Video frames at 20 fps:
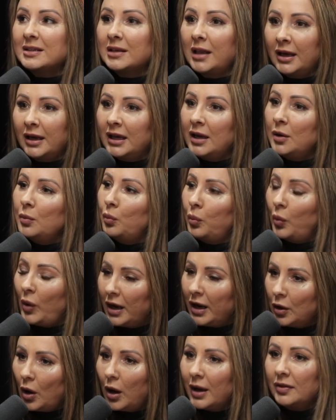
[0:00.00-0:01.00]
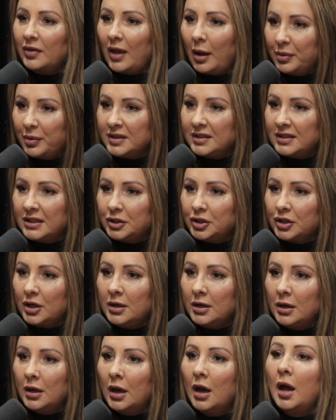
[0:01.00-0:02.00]
Lucky we're not in that
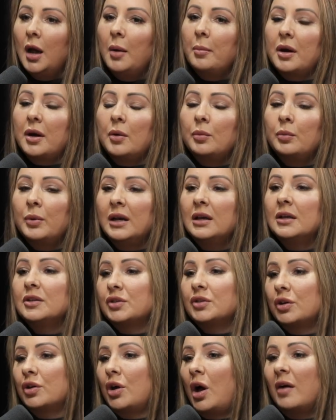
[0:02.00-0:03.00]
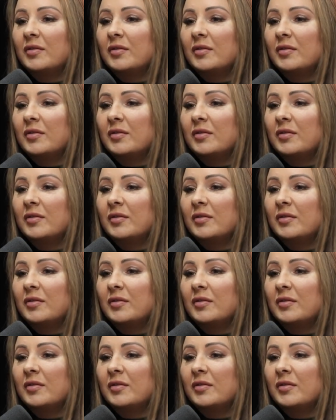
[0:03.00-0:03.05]
position, but I really do know.